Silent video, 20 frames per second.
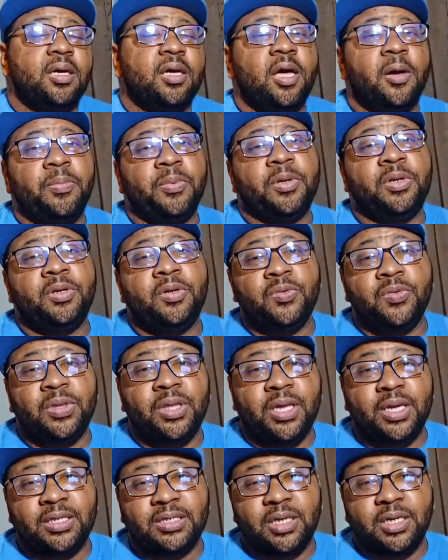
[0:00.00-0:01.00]
A couple of new
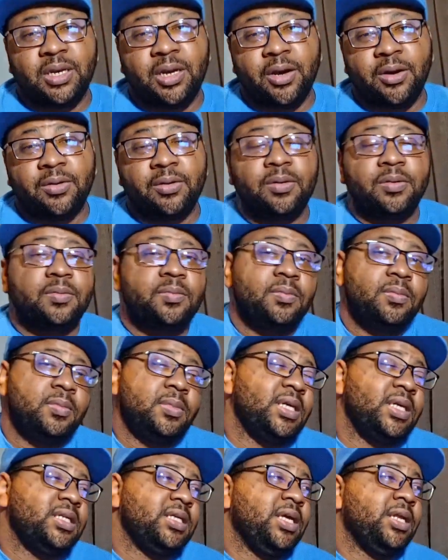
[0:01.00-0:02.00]
things in there.
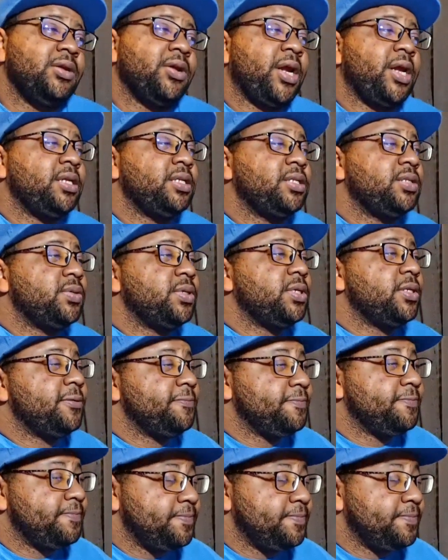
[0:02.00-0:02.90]
Let's get right into it.